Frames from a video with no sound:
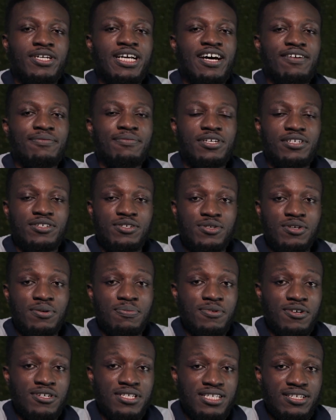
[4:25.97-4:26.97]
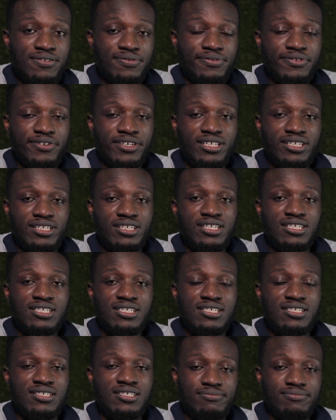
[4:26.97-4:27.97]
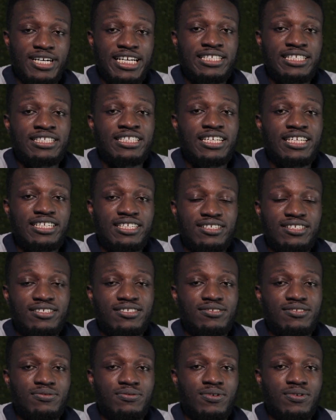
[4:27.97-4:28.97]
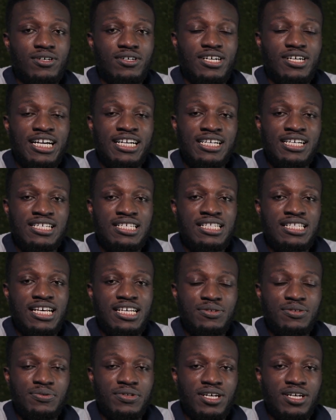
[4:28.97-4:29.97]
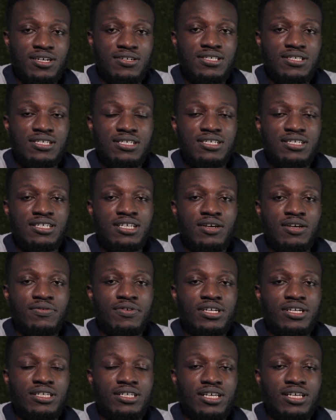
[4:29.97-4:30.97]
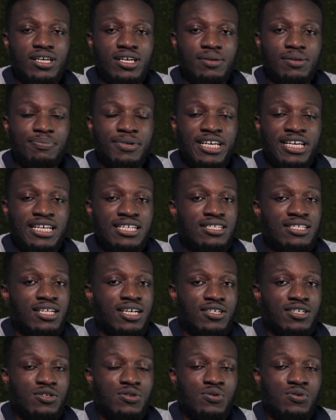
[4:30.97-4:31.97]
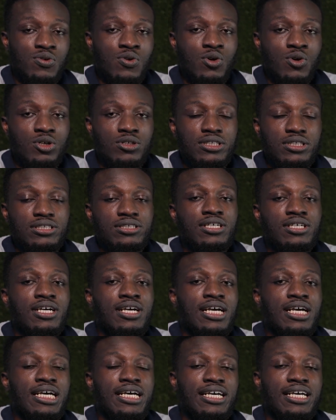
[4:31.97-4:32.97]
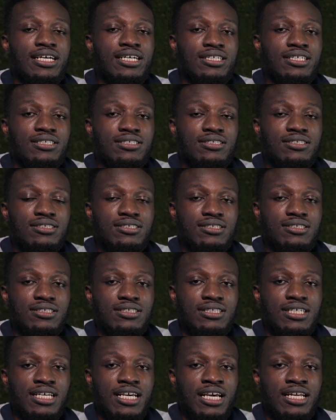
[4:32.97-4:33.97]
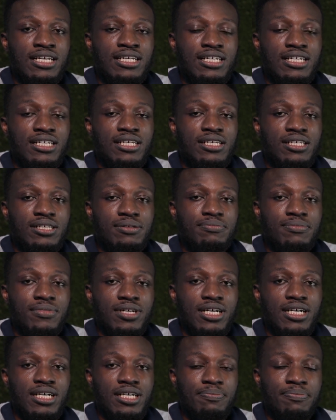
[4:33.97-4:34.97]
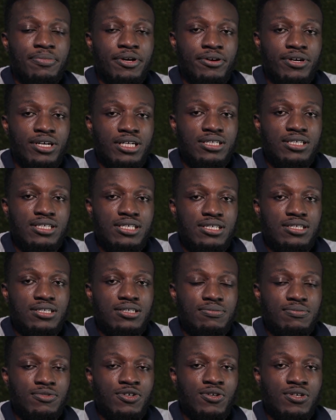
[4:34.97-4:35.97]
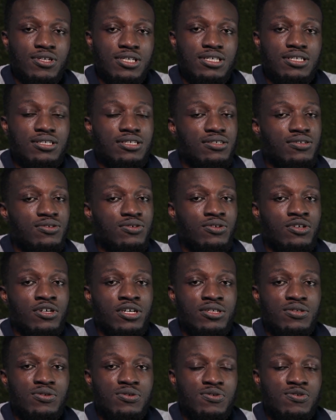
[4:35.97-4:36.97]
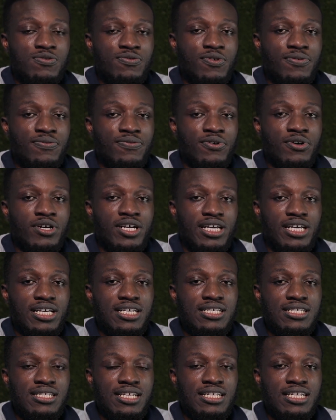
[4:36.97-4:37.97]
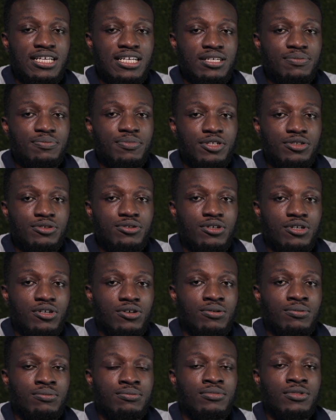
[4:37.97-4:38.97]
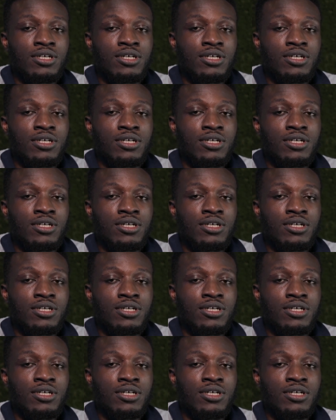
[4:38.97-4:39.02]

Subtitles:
that have been supportive in this my journey, well, I can't start without giving the biggest thanks to God, and secondly my parents, because going to school for 4 years studying petroleum